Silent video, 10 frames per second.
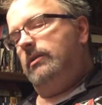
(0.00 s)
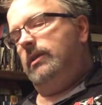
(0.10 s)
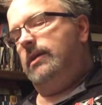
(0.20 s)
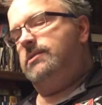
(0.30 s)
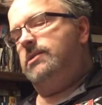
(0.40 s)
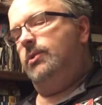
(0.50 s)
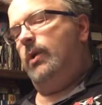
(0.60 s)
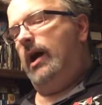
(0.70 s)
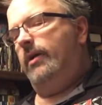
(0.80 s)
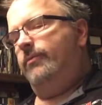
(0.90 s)
"That's
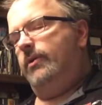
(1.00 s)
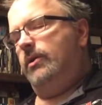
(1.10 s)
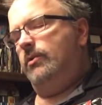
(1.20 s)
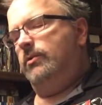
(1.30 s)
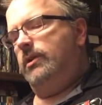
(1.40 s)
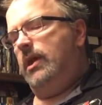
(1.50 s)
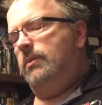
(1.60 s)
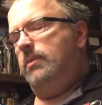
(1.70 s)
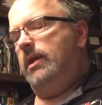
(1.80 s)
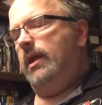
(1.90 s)
too high for you,"
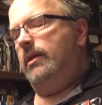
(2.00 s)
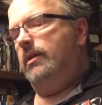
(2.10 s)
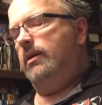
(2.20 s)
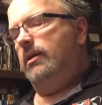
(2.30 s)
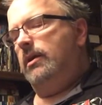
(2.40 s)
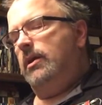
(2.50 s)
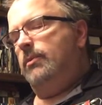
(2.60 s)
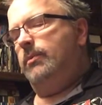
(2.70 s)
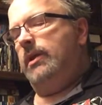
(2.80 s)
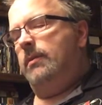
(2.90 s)
Ken began,
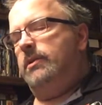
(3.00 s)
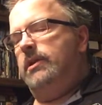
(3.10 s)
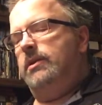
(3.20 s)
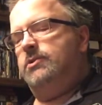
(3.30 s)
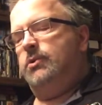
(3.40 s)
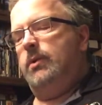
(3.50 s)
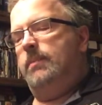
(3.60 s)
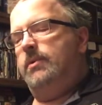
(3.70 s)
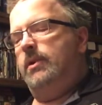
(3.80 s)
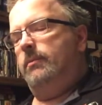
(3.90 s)
but Emily
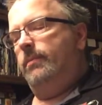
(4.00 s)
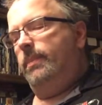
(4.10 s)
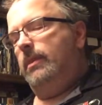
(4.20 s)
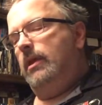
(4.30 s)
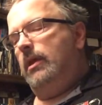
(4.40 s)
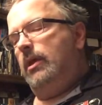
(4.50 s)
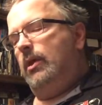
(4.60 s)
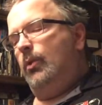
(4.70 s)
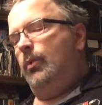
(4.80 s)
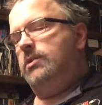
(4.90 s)
interrupted him.
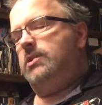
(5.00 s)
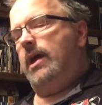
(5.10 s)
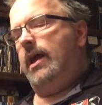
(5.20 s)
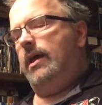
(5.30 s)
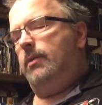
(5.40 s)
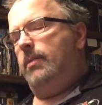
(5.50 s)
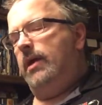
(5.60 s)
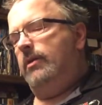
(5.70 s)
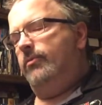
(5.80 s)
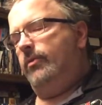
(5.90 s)
"Wish I had a
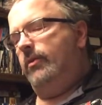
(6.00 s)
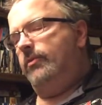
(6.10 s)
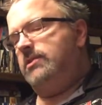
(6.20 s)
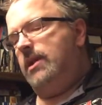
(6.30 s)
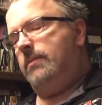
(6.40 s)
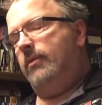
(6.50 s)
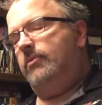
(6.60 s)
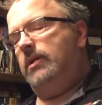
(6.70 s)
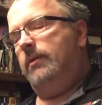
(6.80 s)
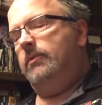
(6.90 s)
penny for every time I've
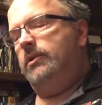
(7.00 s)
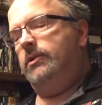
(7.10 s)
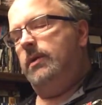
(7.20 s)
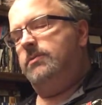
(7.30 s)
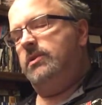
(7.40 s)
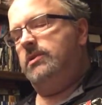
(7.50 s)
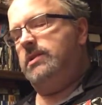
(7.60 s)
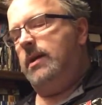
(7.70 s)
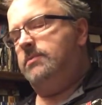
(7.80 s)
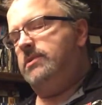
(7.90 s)
climbed clear up to the
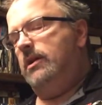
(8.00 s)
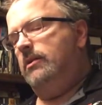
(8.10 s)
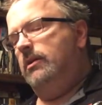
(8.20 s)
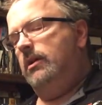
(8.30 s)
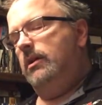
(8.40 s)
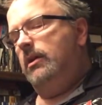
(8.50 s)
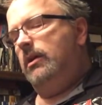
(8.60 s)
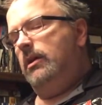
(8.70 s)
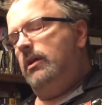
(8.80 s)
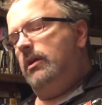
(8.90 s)
topsail.
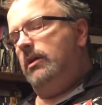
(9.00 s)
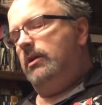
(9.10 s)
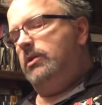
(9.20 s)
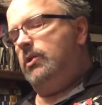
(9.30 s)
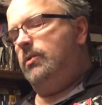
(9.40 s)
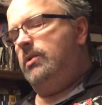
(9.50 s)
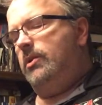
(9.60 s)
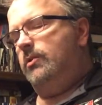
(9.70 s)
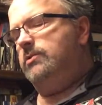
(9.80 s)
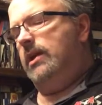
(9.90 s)

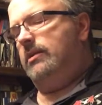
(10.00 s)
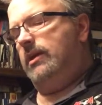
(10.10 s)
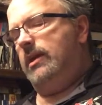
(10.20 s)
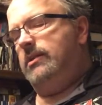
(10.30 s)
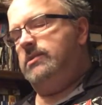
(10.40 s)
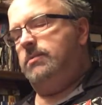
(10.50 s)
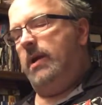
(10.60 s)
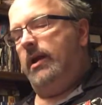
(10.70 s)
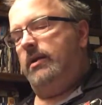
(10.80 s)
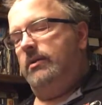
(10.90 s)
You take the kittens
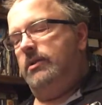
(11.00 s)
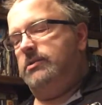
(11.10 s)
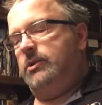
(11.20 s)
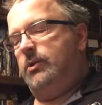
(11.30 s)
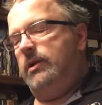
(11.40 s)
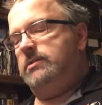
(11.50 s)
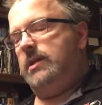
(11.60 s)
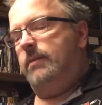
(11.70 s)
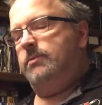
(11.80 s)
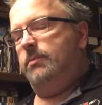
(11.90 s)
back. There's a crate
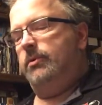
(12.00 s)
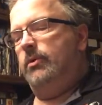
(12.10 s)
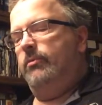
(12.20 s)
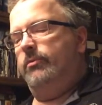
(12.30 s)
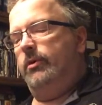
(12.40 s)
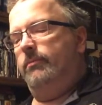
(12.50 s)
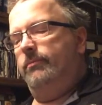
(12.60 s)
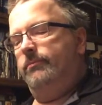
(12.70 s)
top to put over 'em."